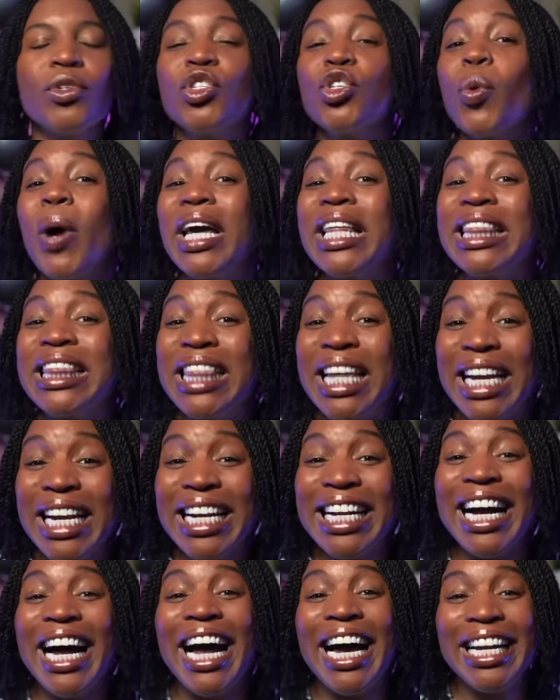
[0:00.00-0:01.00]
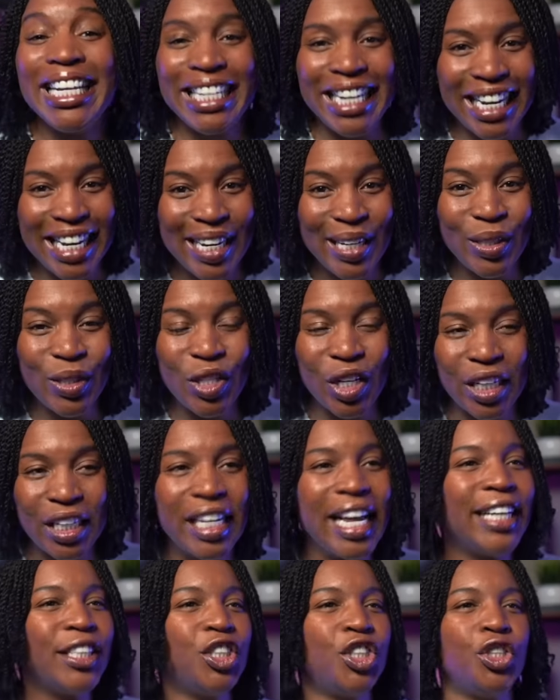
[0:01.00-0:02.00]
so I think I need to
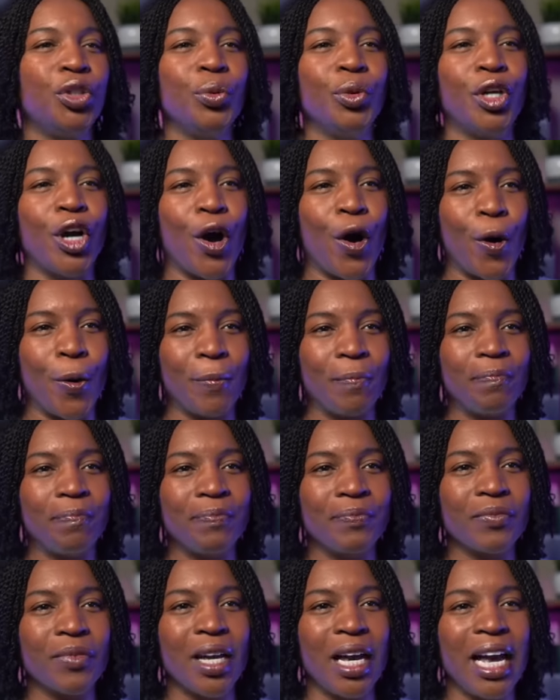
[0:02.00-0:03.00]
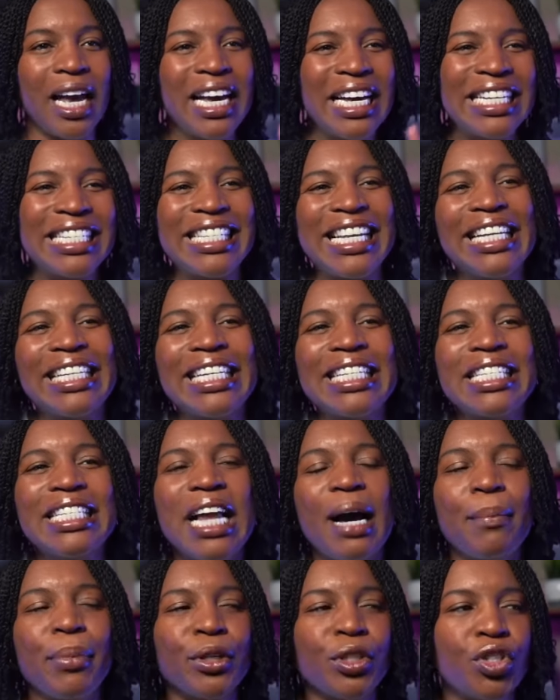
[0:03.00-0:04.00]
let you go. Sentence
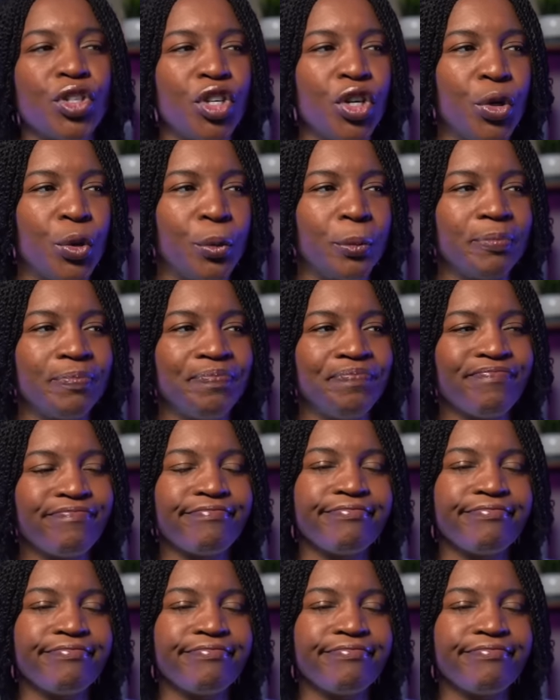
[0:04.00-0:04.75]
number two.